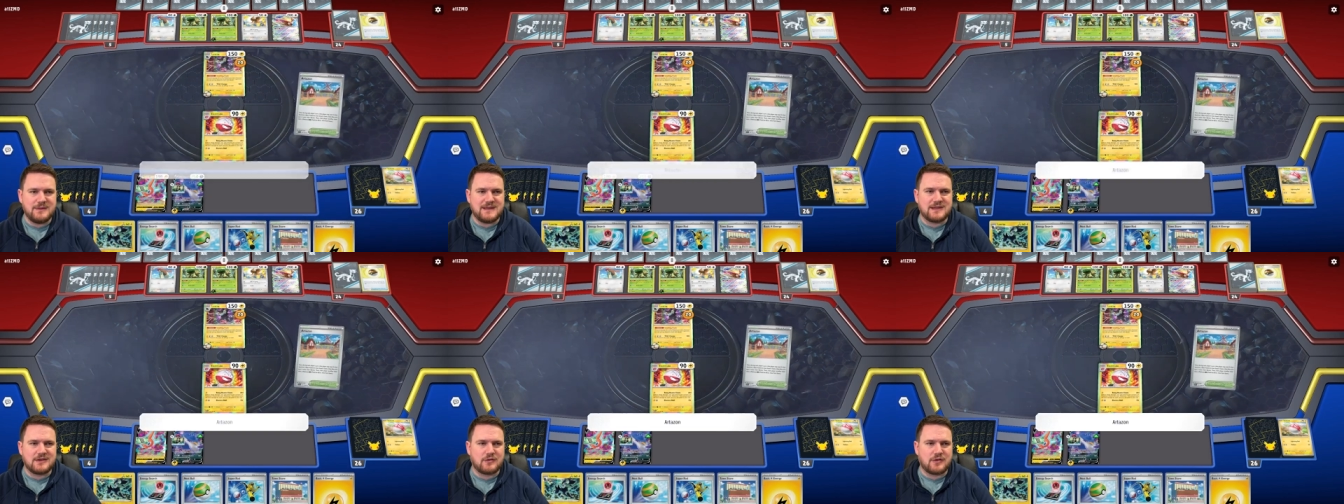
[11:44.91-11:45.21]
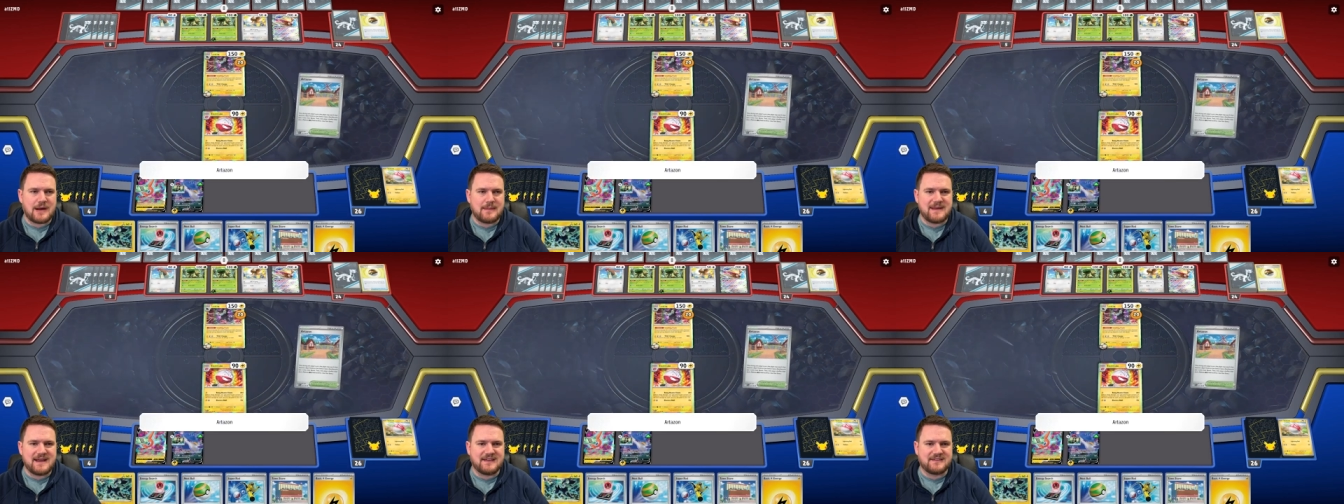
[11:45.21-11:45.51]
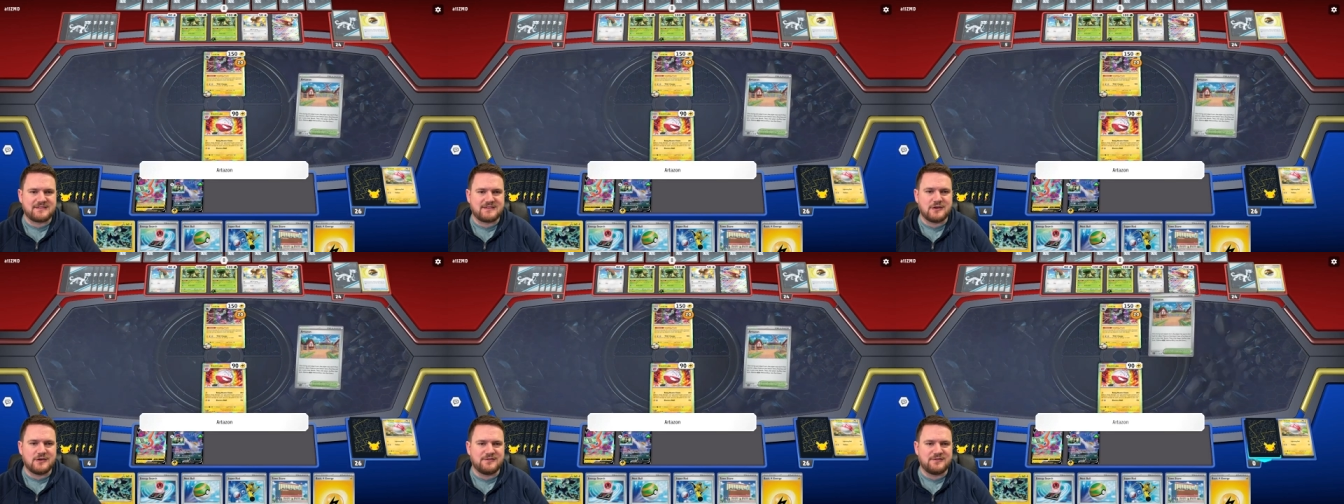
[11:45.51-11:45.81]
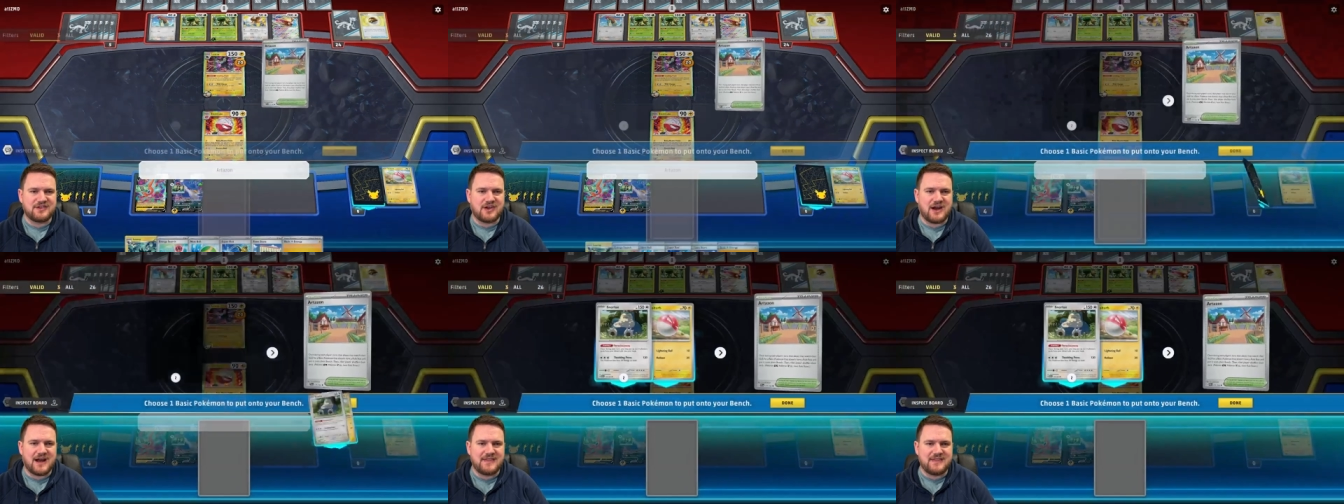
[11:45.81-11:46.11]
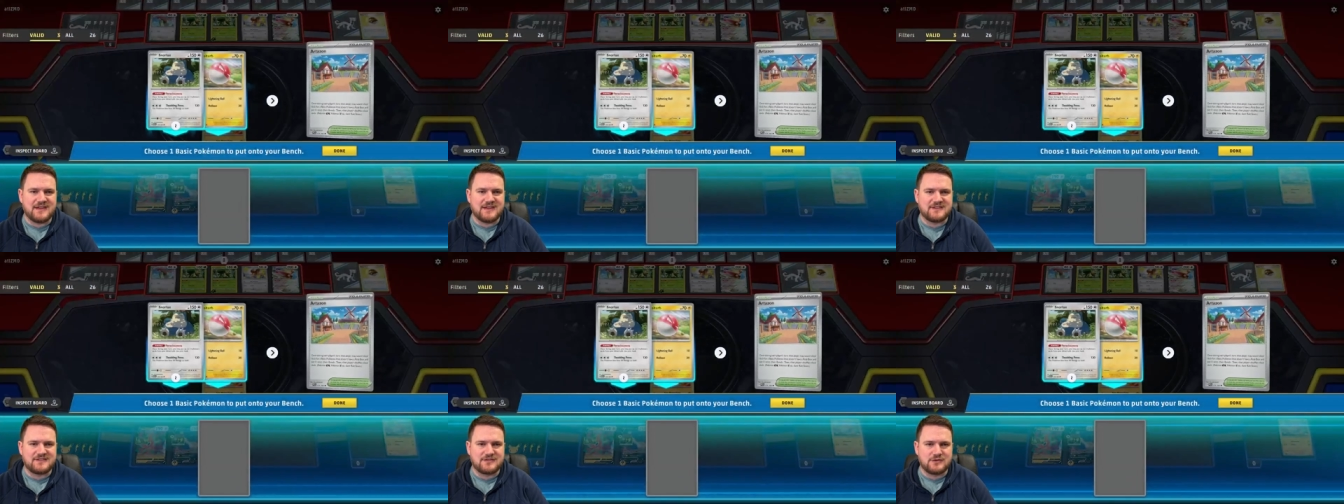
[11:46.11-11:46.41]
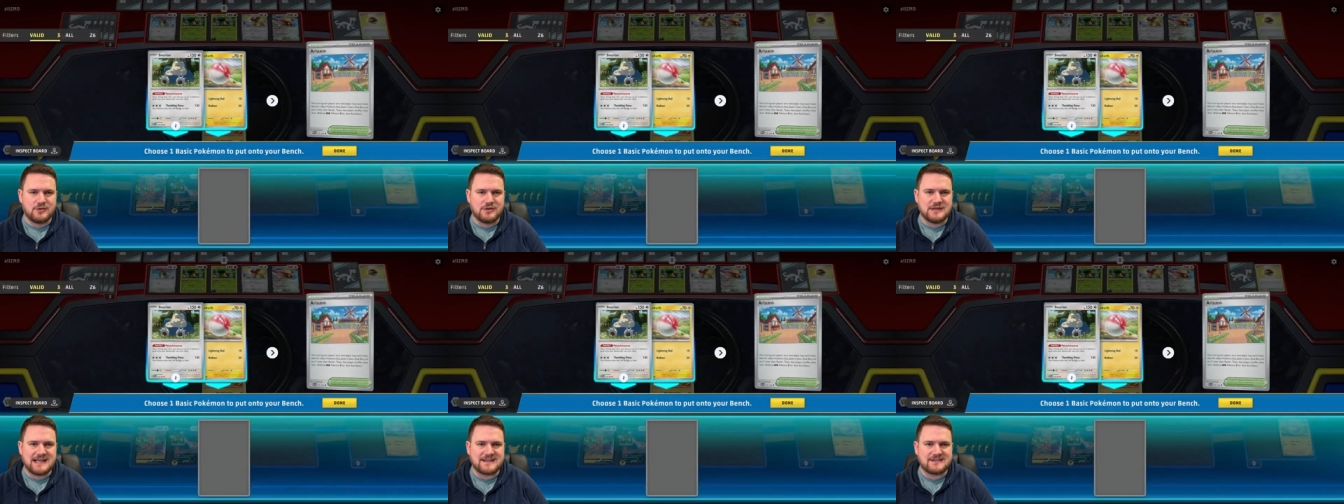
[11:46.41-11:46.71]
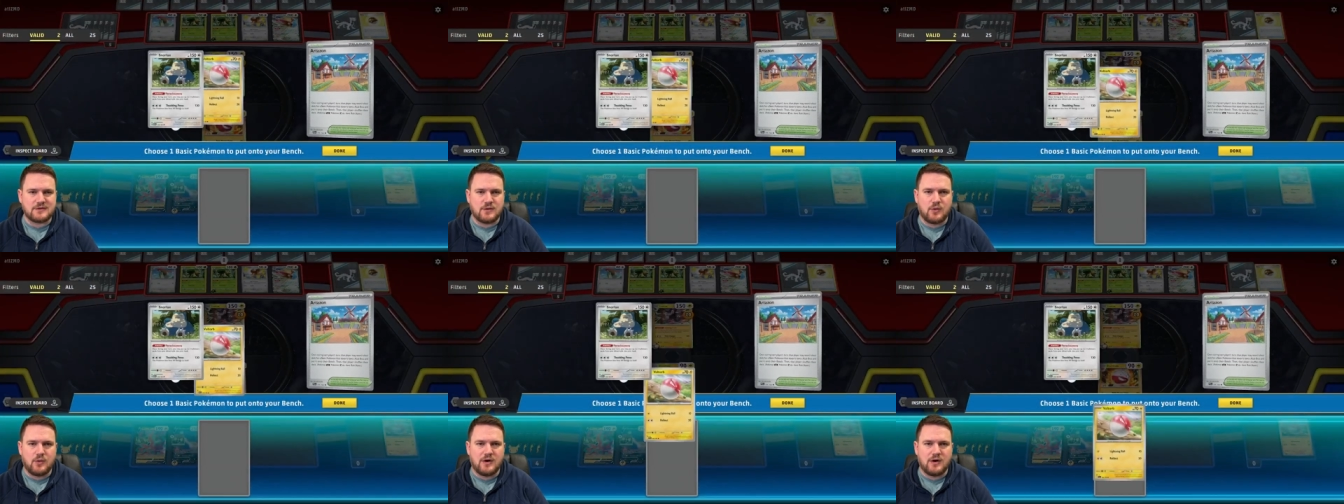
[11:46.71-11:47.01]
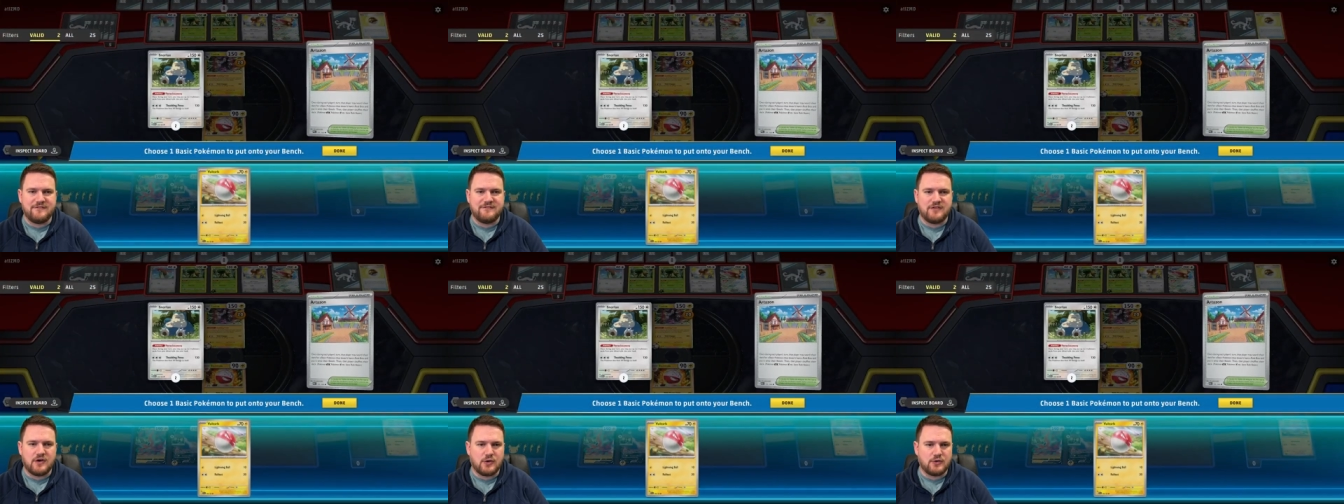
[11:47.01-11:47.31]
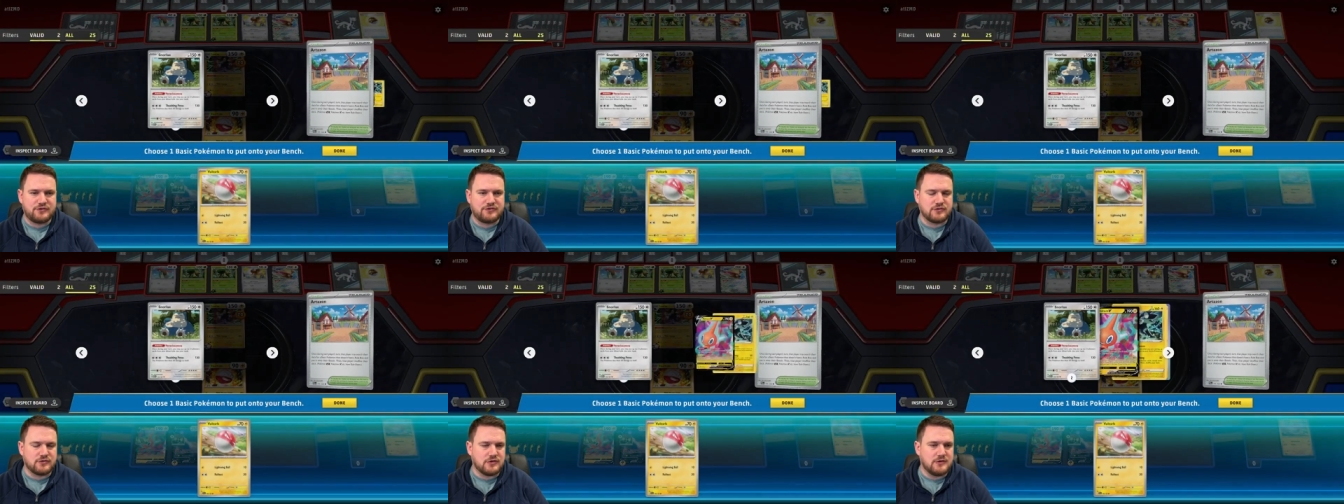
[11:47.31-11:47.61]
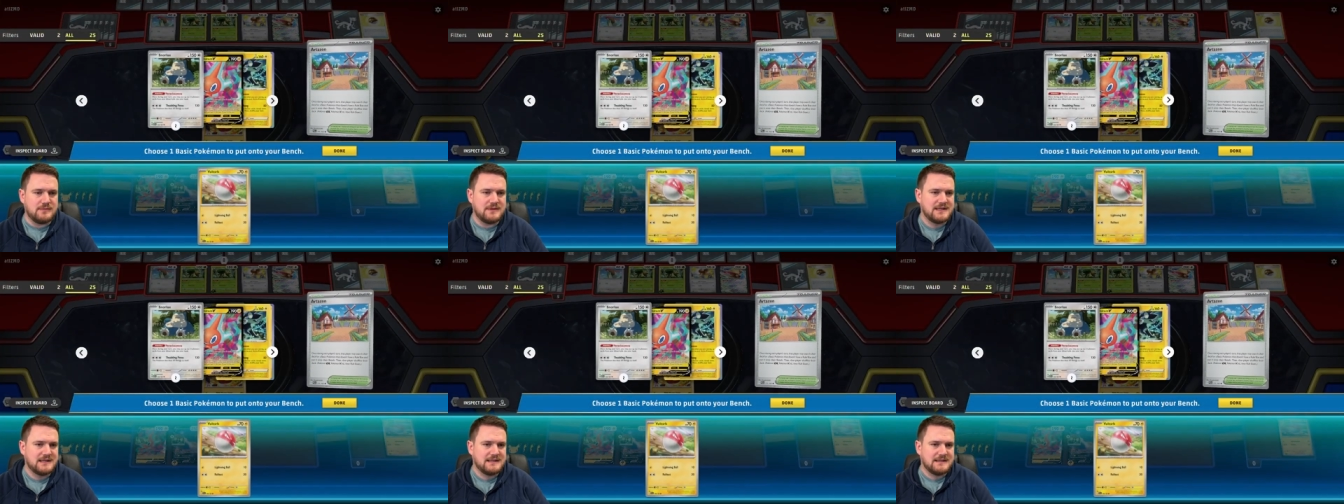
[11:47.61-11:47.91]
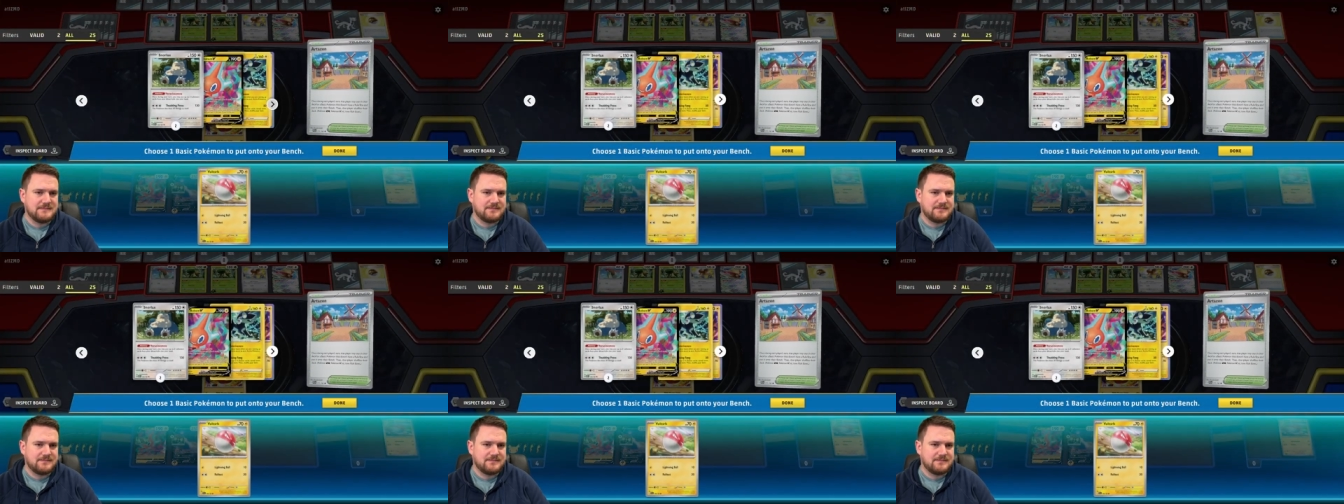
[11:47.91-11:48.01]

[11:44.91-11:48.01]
We can grab ourselves either a Snorlax or a Voltorb.